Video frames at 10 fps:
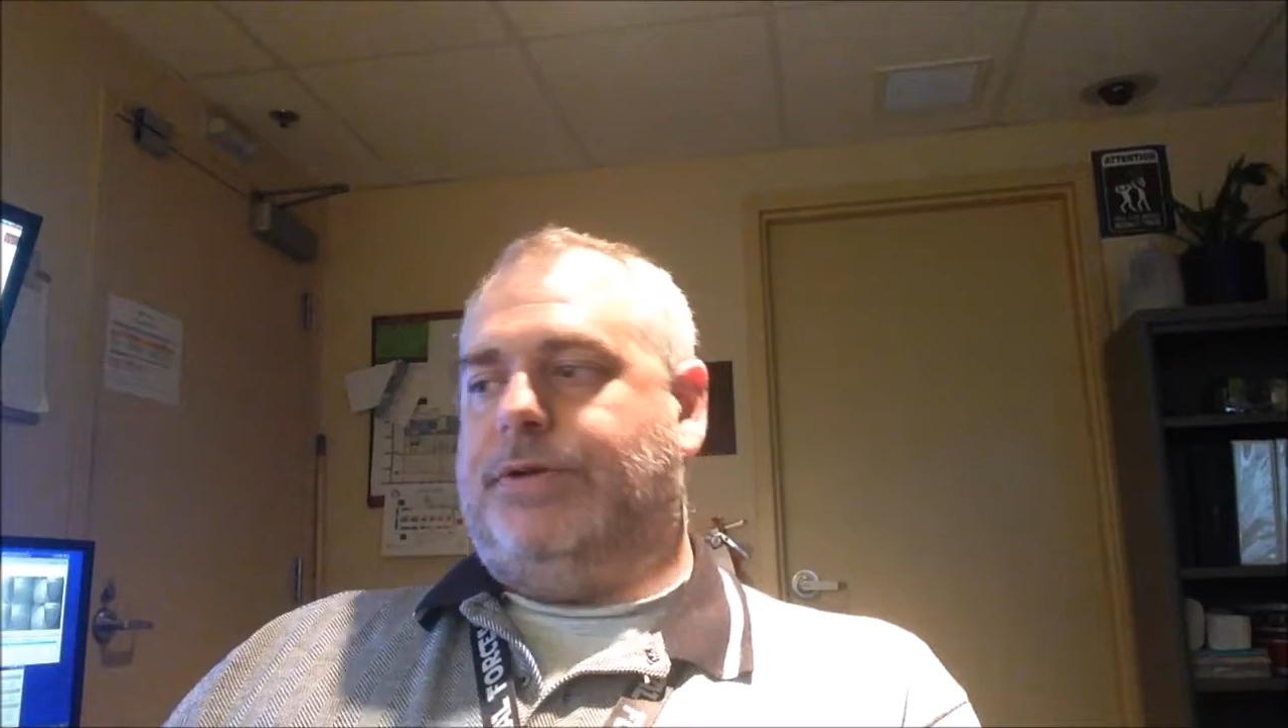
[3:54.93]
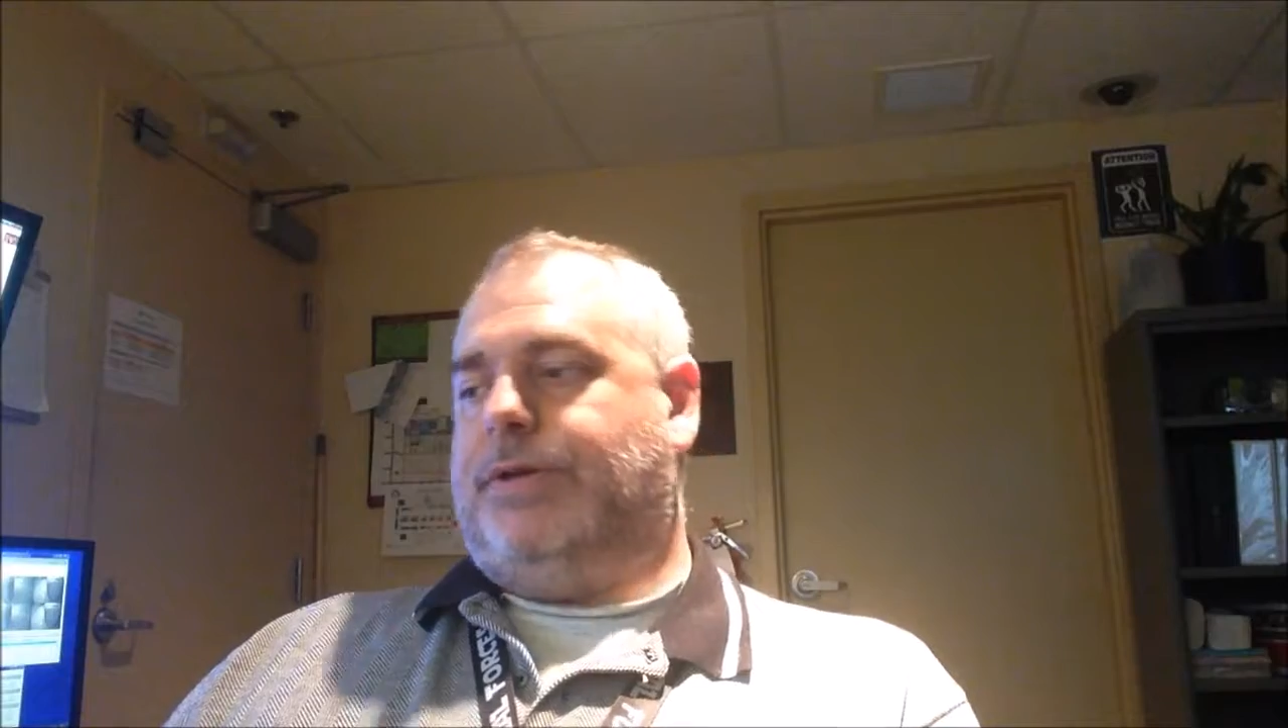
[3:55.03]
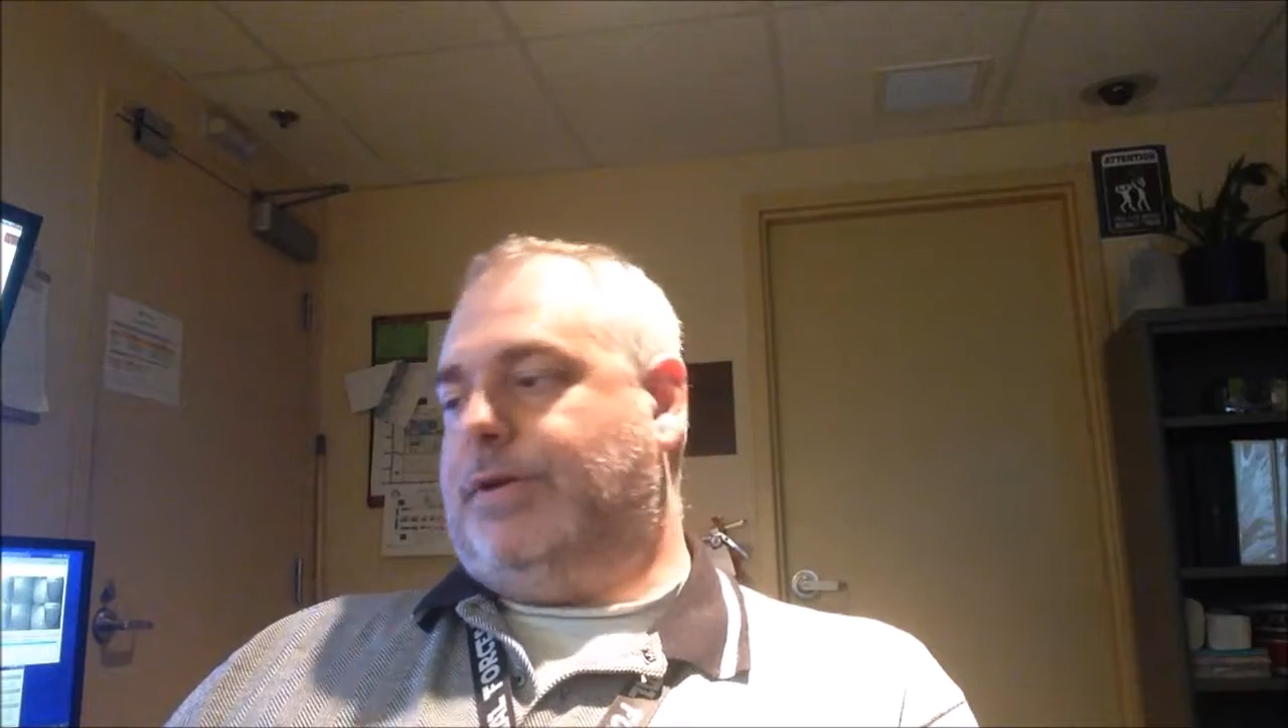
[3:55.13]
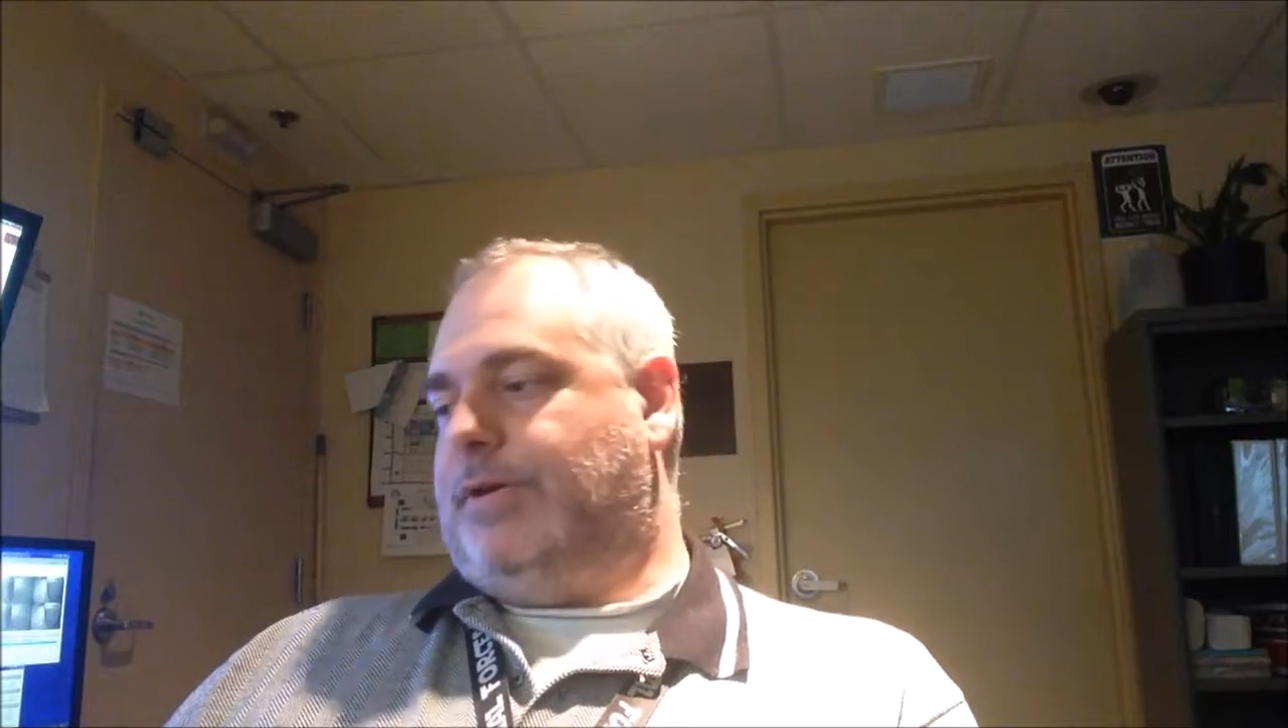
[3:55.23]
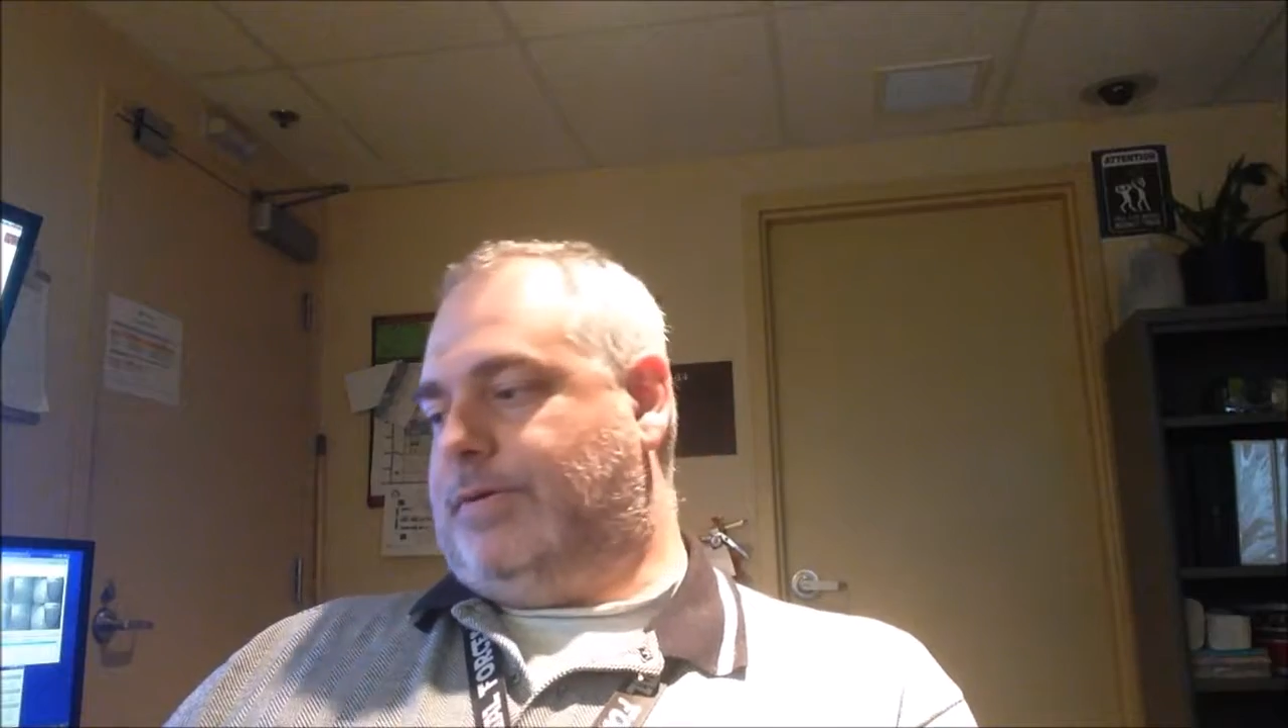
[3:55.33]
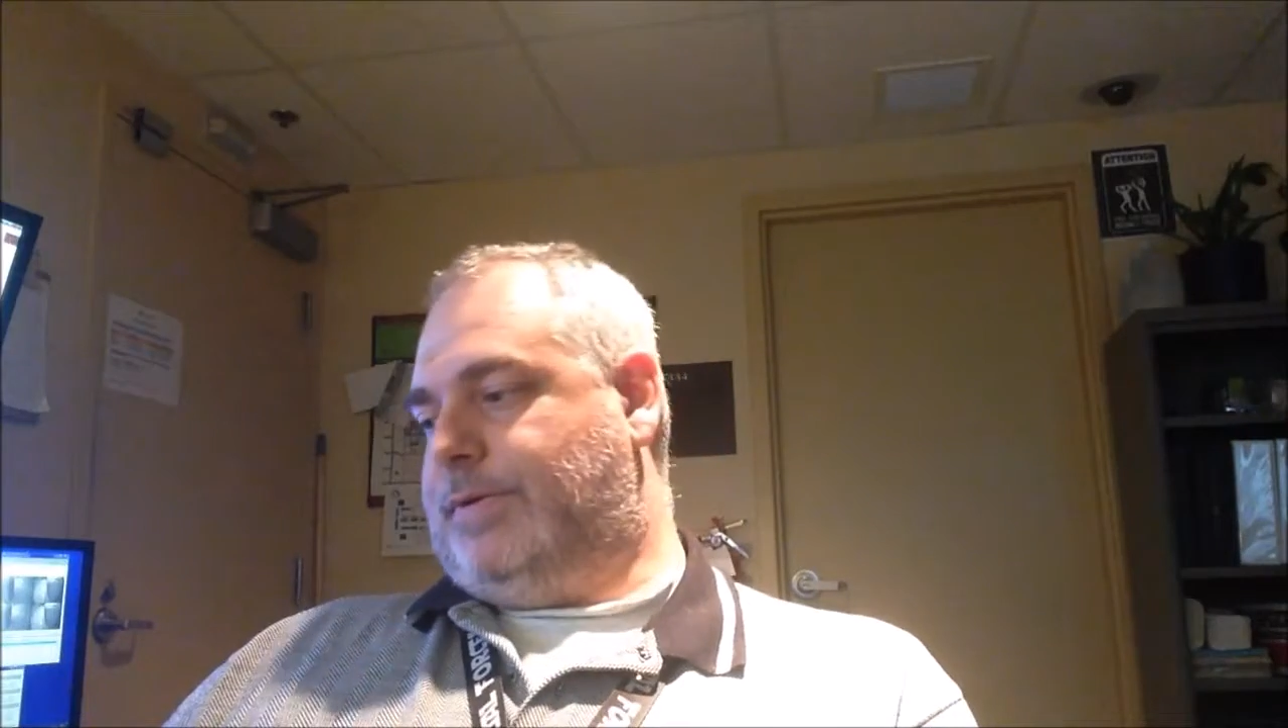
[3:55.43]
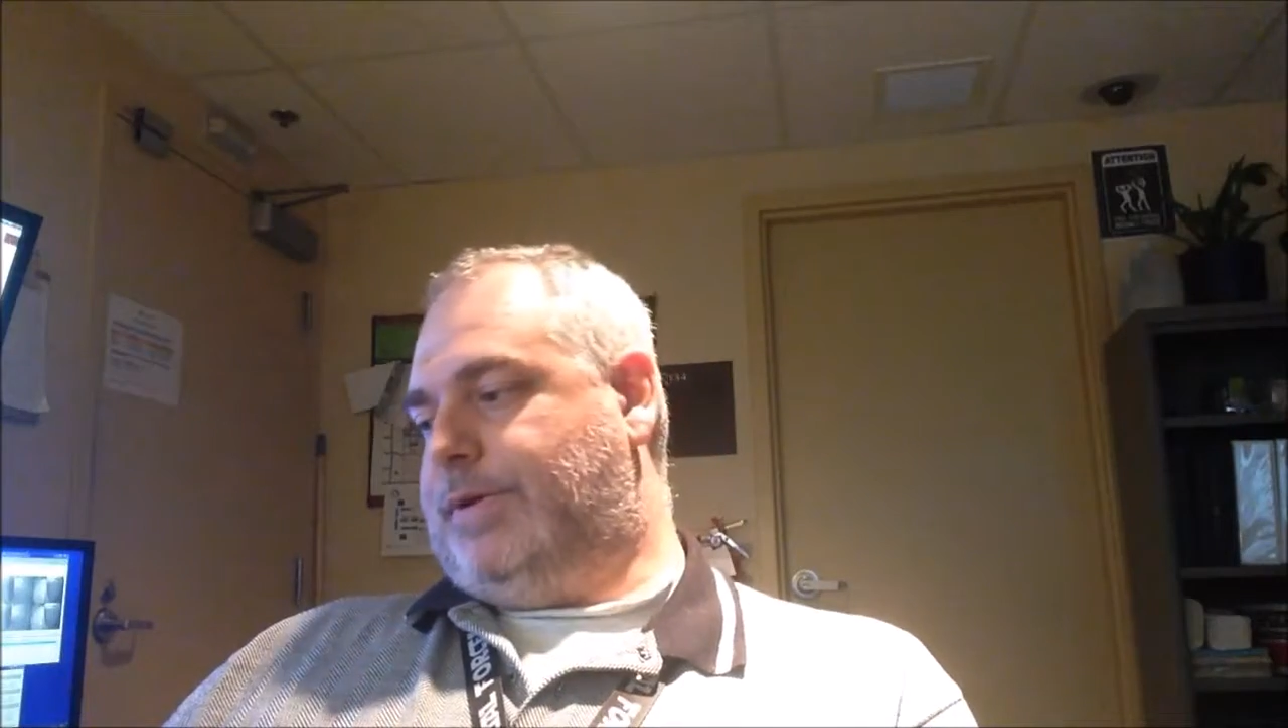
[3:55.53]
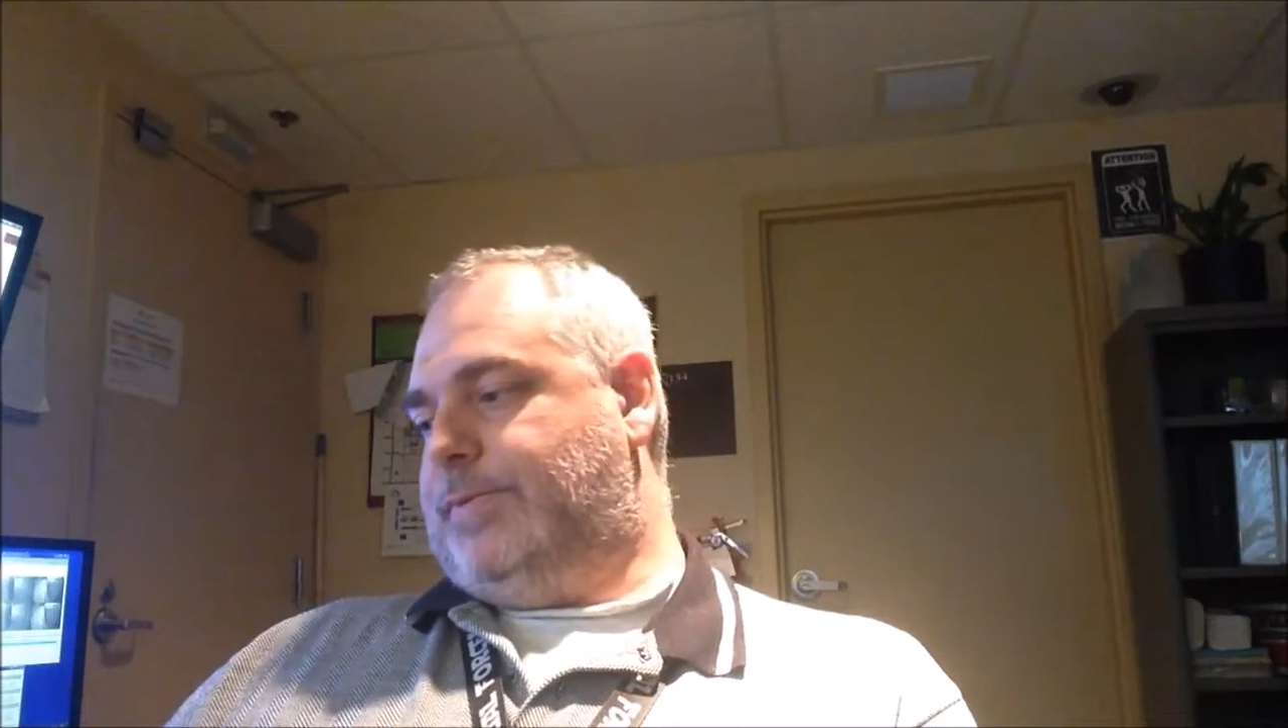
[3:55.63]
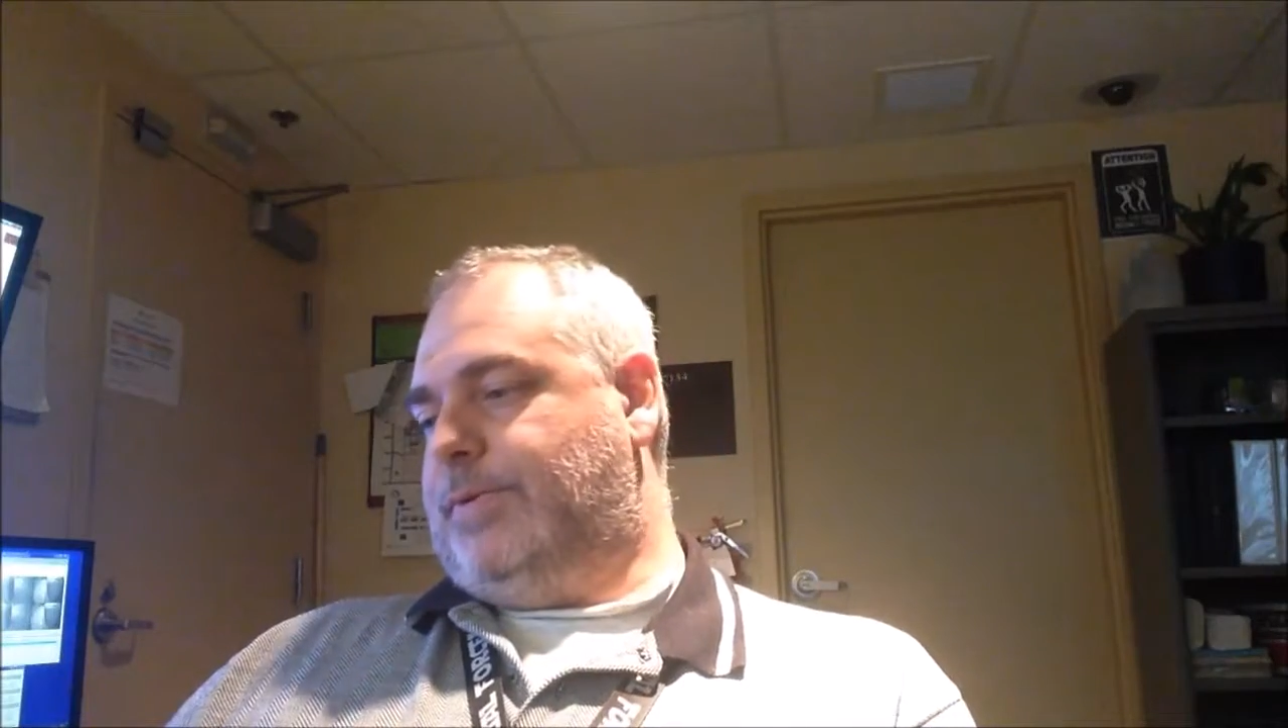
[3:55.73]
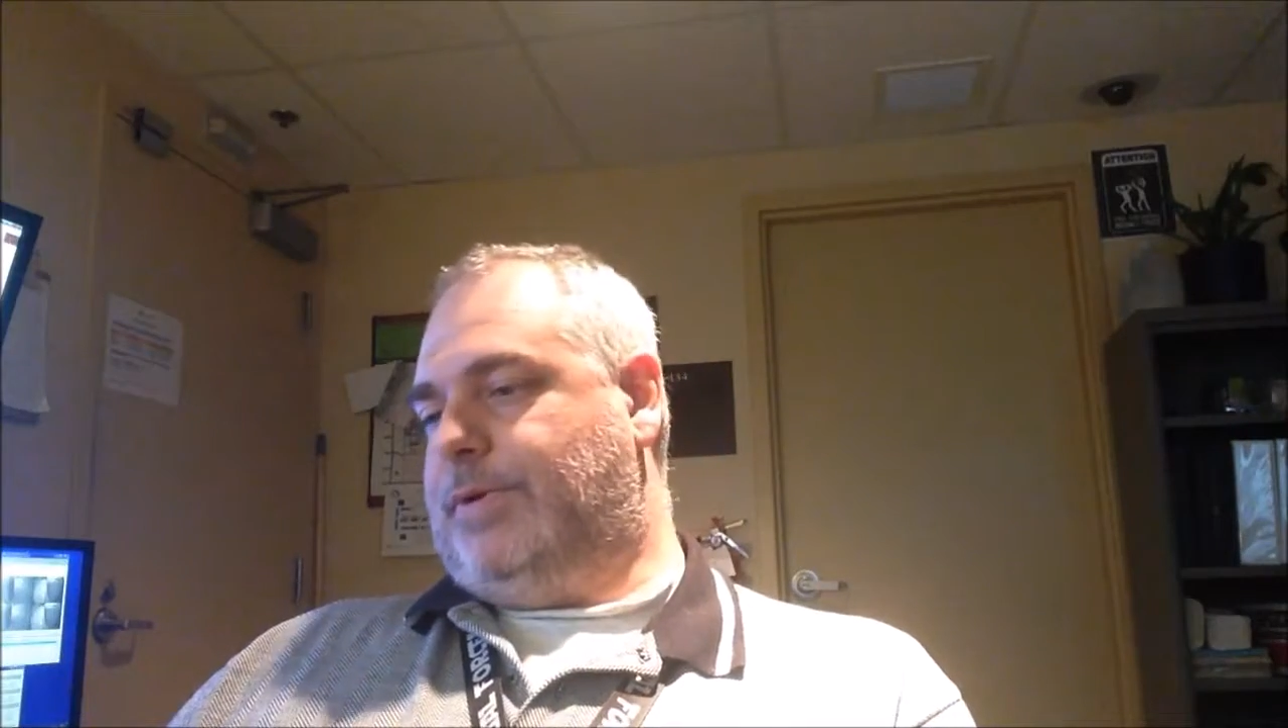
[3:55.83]
and you're like, oh, well,
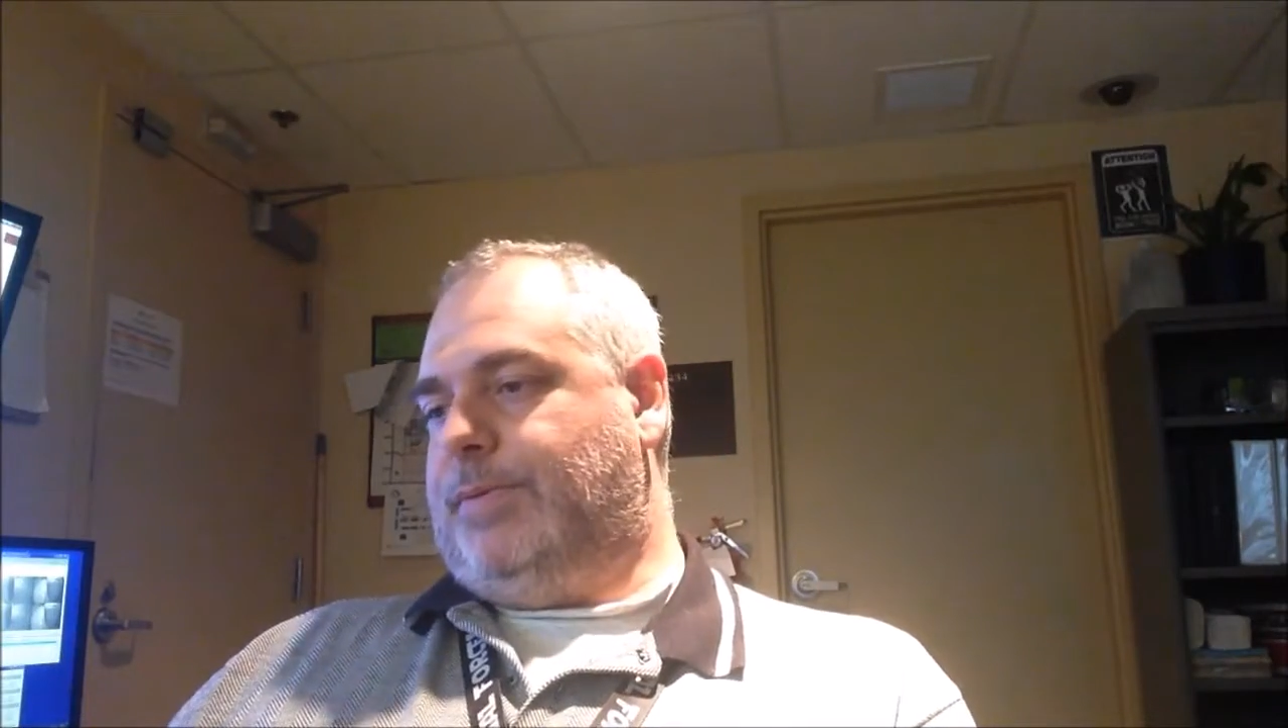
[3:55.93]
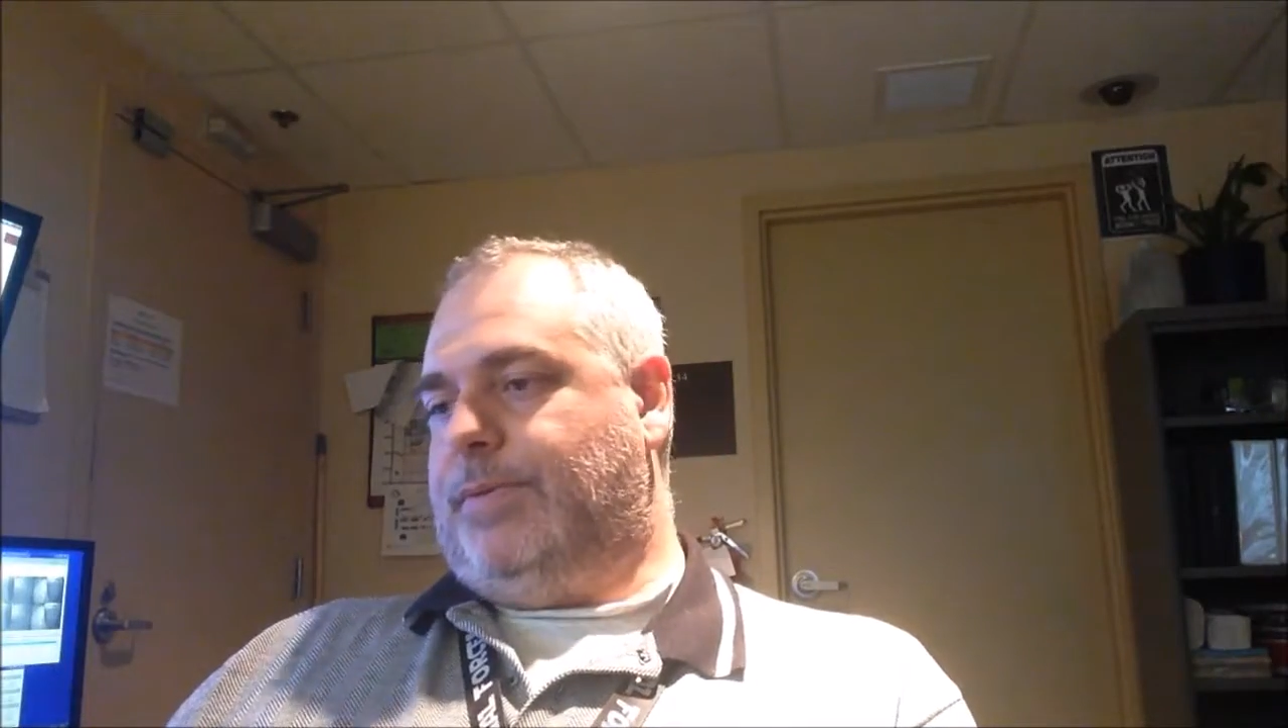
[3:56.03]
that's pretty.